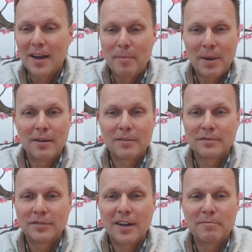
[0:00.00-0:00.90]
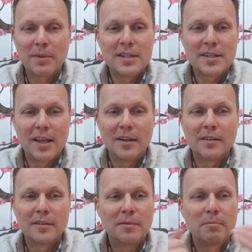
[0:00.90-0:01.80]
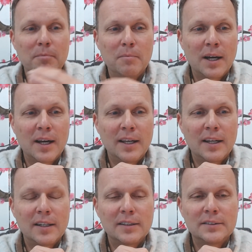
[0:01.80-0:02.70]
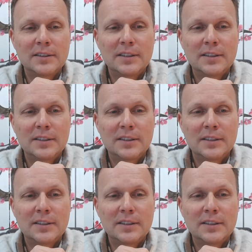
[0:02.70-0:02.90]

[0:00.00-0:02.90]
about 5 minutes in, my